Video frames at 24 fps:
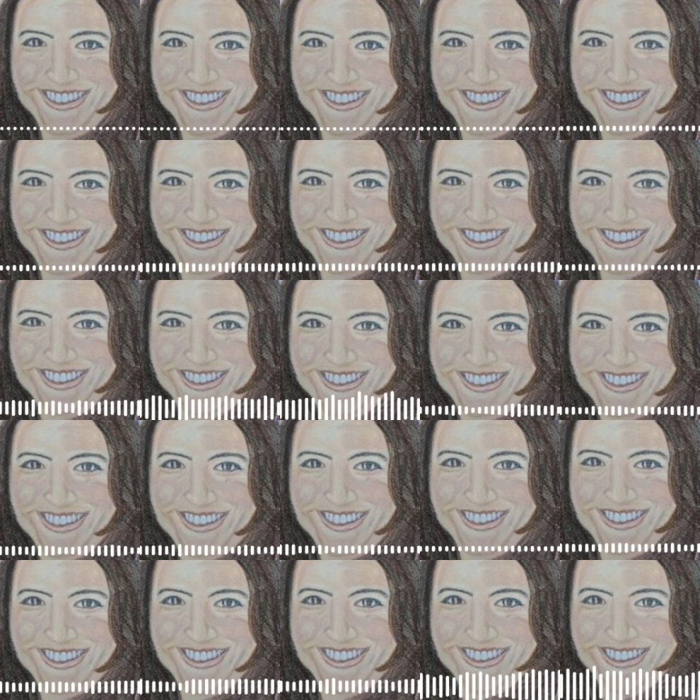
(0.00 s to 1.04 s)
so you got to
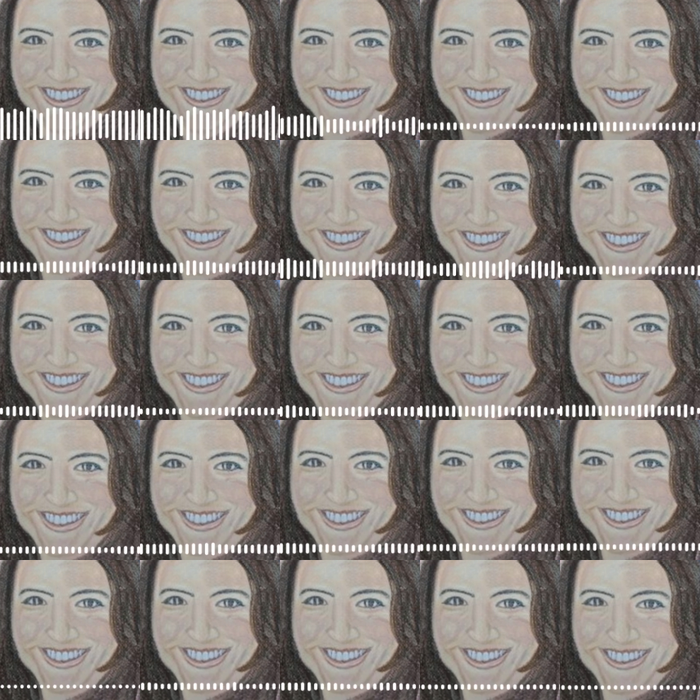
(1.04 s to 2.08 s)
use your imagination on
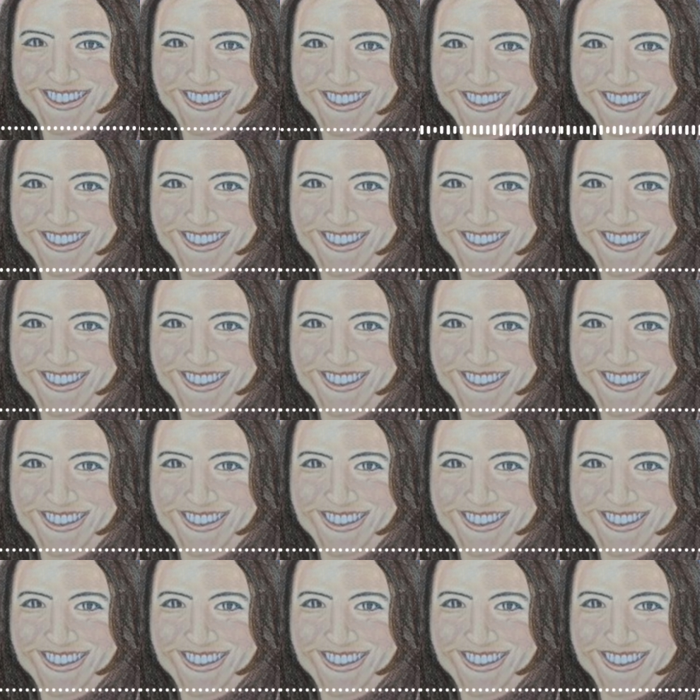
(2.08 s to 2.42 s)
this one.